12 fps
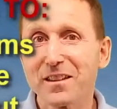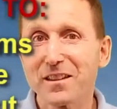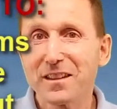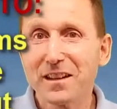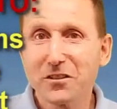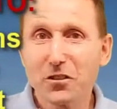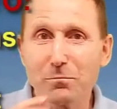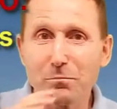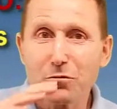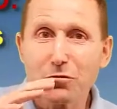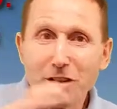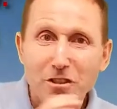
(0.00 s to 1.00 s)
think
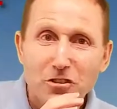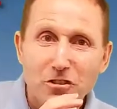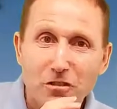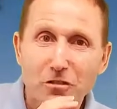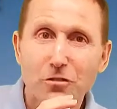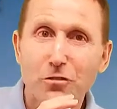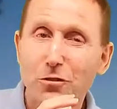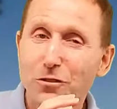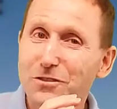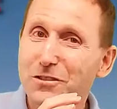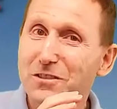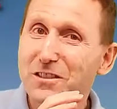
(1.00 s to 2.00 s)
compression
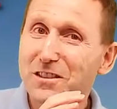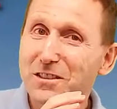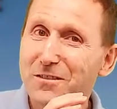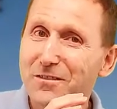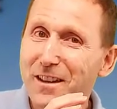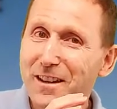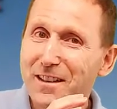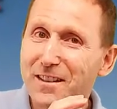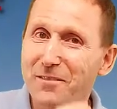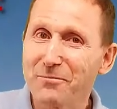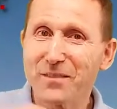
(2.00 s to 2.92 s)
causes disc failure.